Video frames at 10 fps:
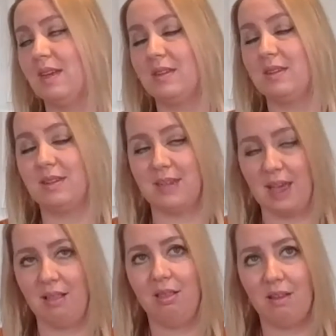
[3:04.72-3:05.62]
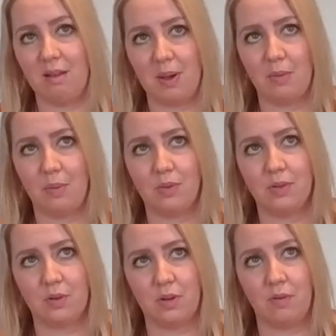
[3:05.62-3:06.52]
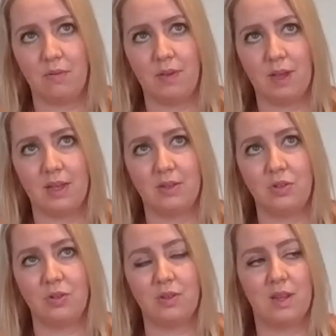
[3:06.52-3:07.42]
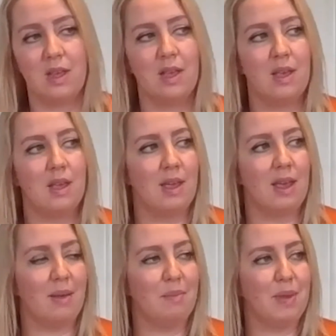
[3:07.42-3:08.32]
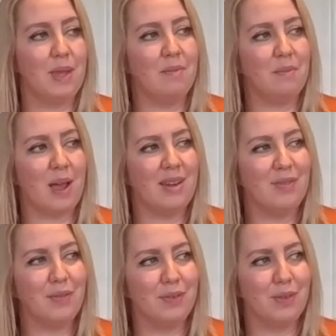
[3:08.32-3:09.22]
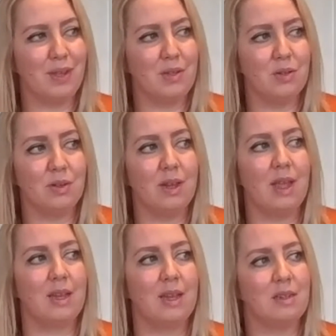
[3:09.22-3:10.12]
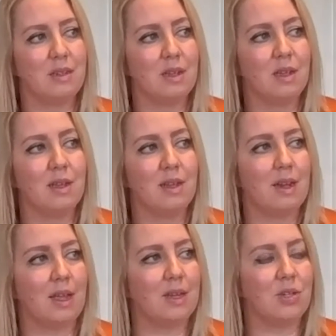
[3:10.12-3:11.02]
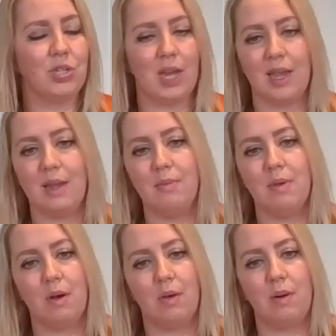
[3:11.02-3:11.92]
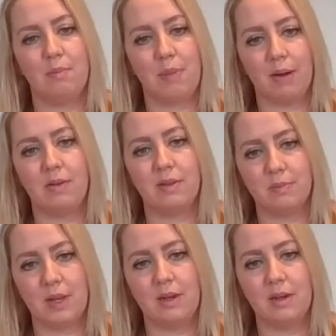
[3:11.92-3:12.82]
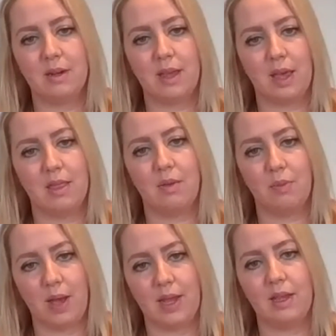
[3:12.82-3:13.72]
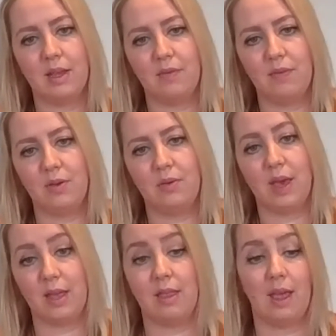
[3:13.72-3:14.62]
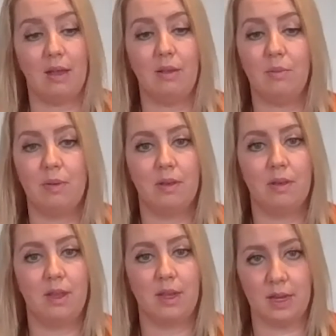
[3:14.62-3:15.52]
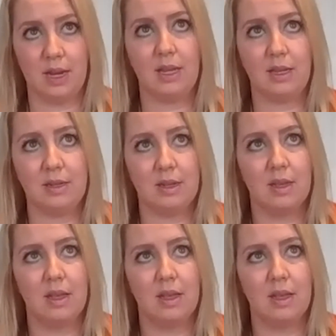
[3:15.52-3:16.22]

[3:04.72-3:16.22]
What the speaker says: to tell about what's going on for you, it's just being mindful that you don't let like shame or embarrassment get in the way of you getting the help that you need.